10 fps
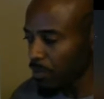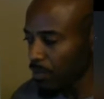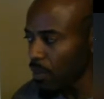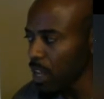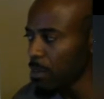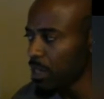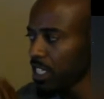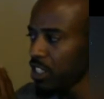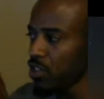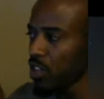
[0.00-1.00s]
But this
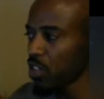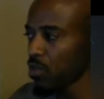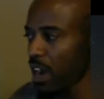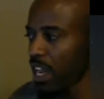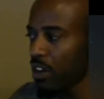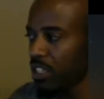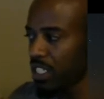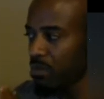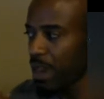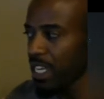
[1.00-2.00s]
structure right here is just
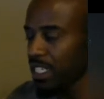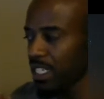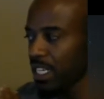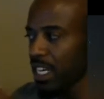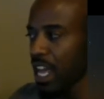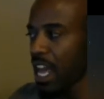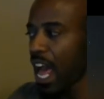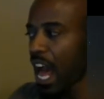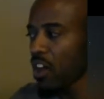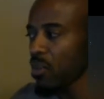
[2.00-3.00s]
basically
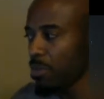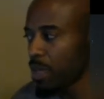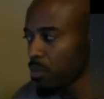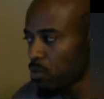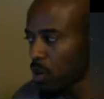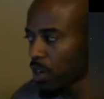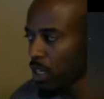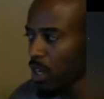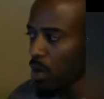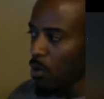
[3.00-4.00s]
how the pips work,
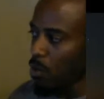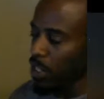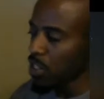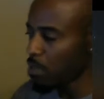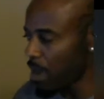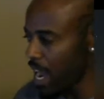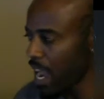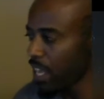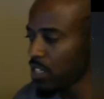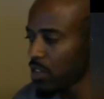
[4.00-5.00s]
what you're
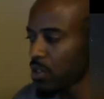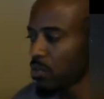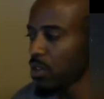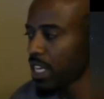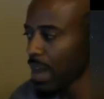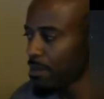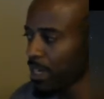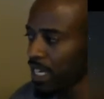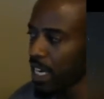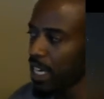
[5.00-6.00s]
buying. So to recap
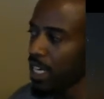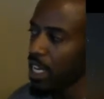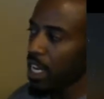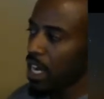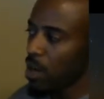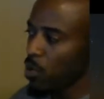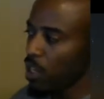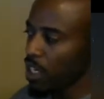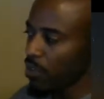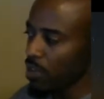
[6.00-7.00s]
again, we're
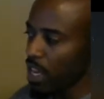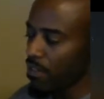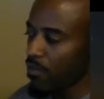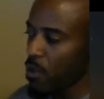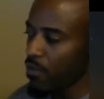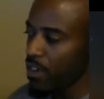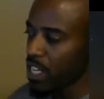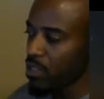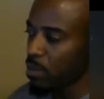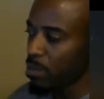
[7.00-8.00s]
looking for that fourth
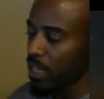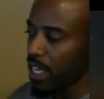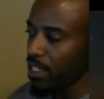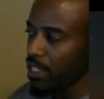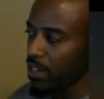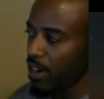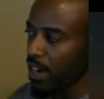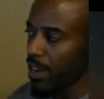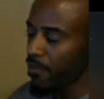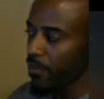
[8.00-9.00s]
decimal place. All
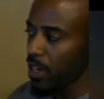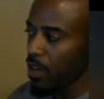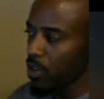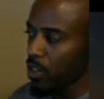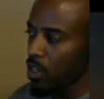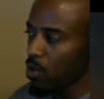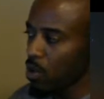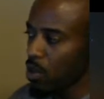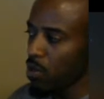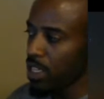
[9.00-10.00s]
right. On the Euro
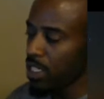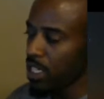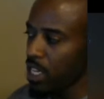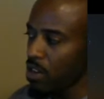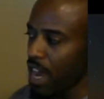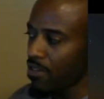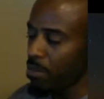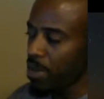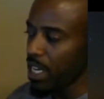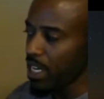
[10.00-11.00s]
USD, you have a
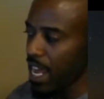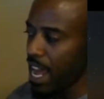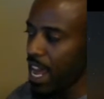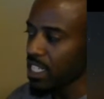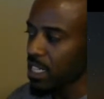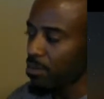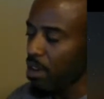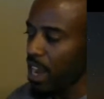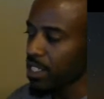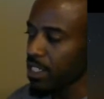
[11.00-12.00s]
bid and an asking
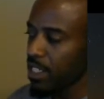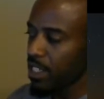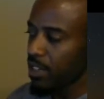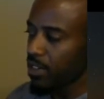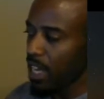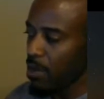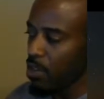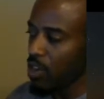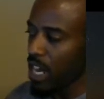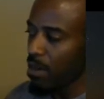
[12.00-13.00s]
price. Okay, we're
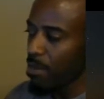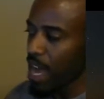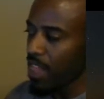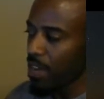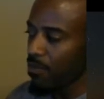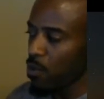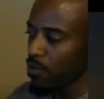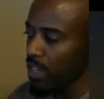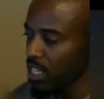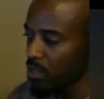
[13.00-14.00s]
trying to buy that fourth
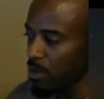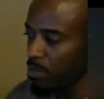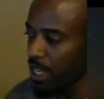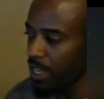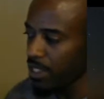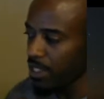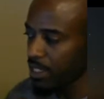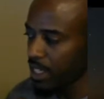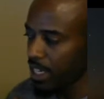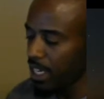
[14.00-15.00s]
decimal place.
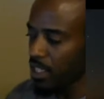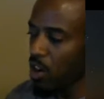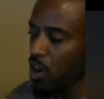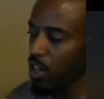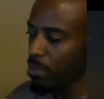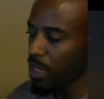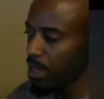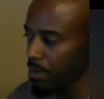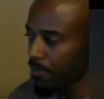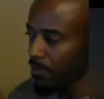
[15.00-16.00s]
It's called a pip.
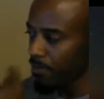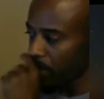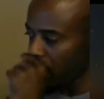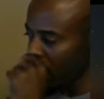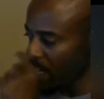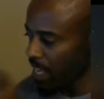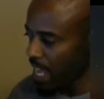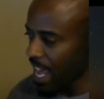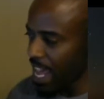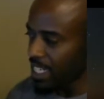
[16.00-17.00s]
All right.
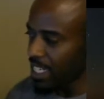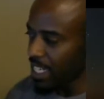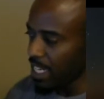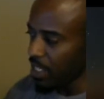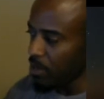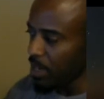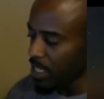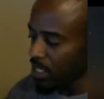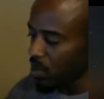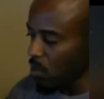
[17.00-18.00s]
As it
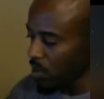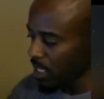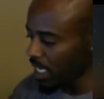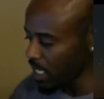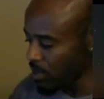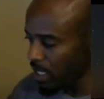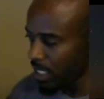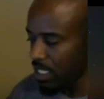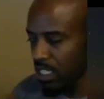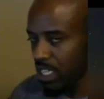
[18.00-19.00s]
increases or
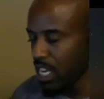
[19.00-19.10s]
decreases, either